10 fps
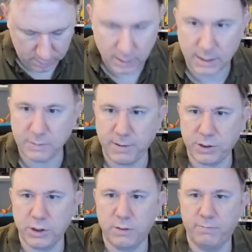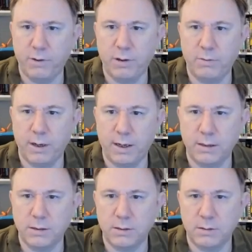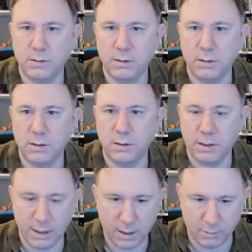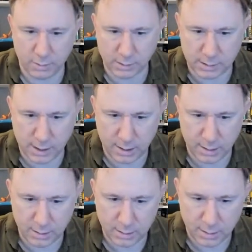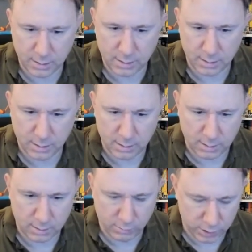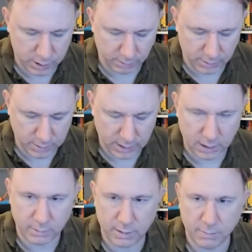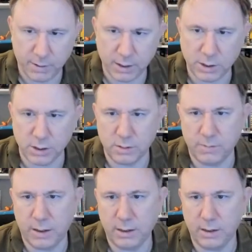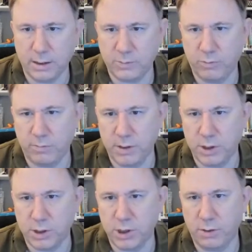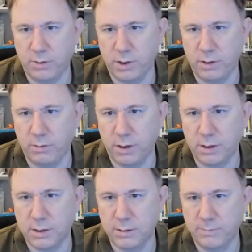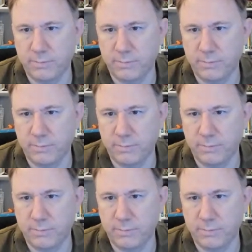It has a picture of the blue and yellow ones here, which don't go together in the pictures, but I think that's probably just showing you that